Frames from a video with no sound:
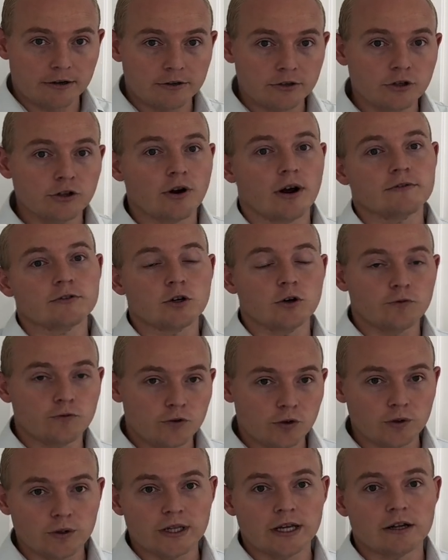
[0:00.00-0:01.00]
You don't have to go
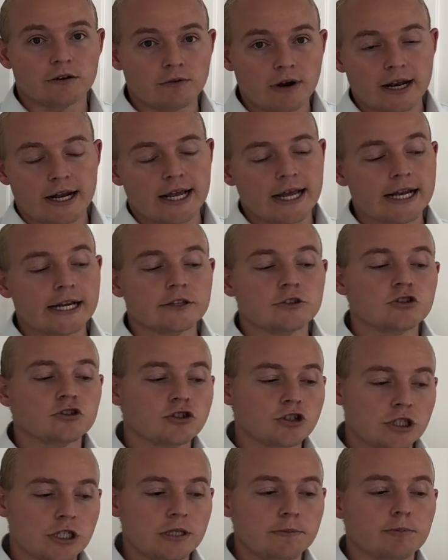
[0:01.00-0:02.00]
fuel it and run it. And it's
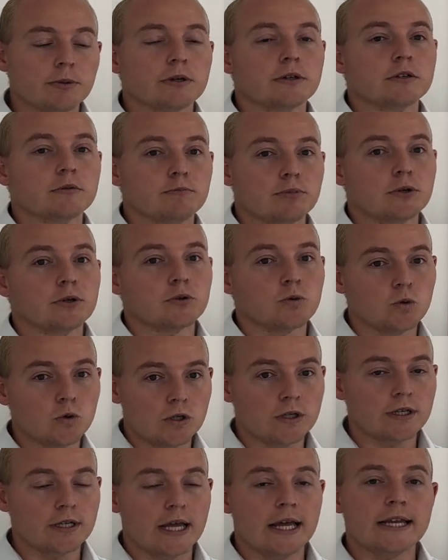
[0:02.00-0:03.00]
cheaper to burn
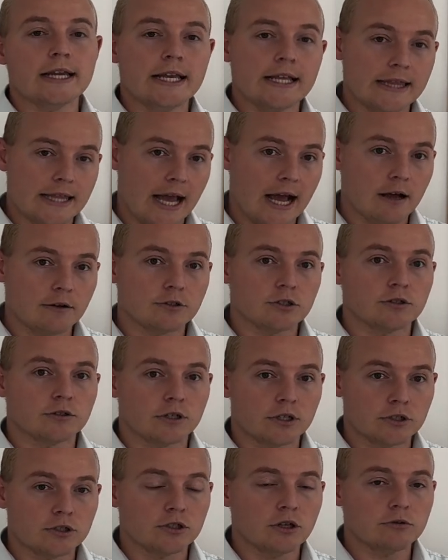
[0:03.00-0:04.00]
wood and heat the house
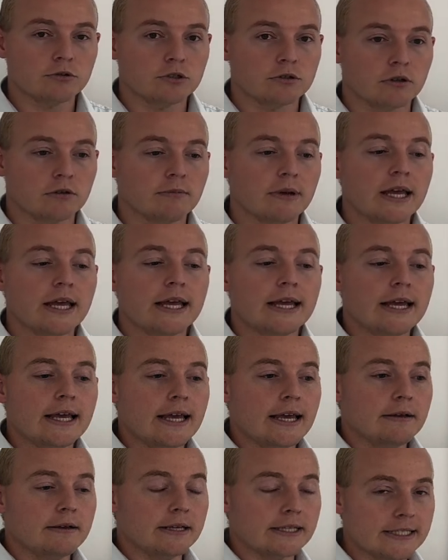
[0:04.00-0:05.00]
during a snowstorm
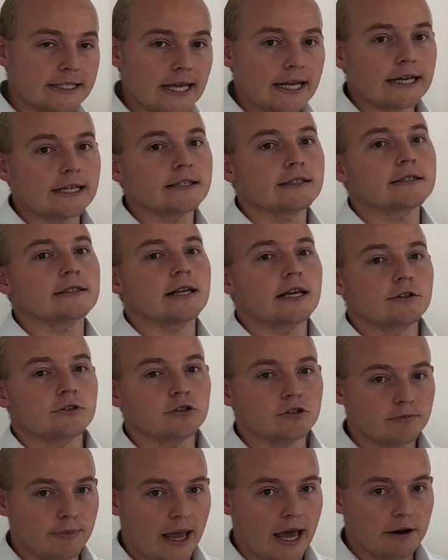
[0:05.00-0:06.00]
because that extends
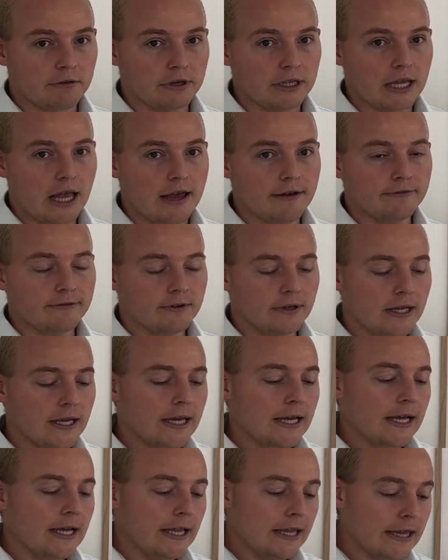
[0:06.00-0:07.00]
your battery life
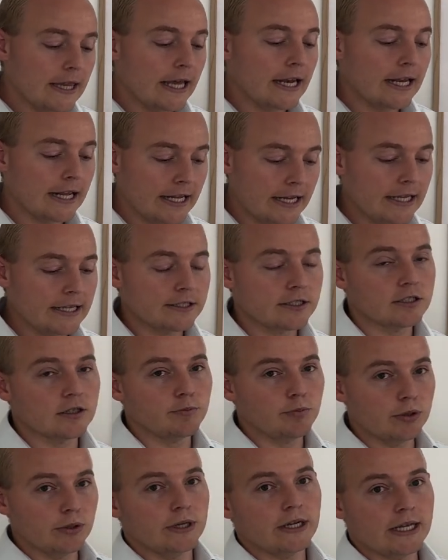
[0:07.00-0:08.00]
than it is to
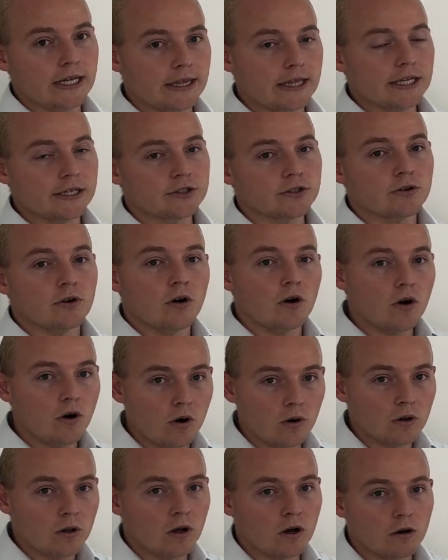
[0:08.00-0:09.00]
put in this
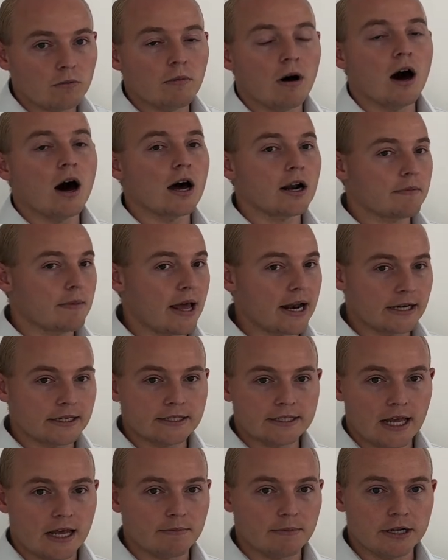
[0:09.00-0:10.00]
whole home automatic
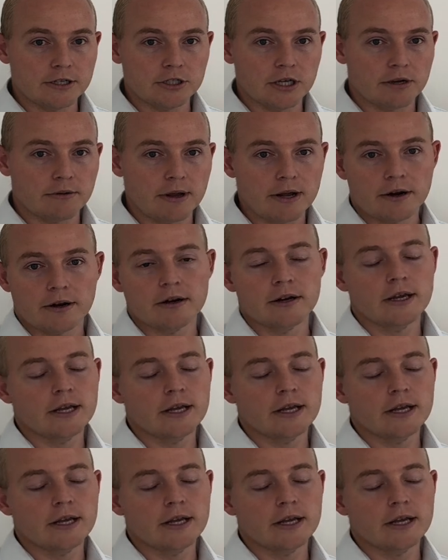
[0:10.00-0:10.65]
standby generator.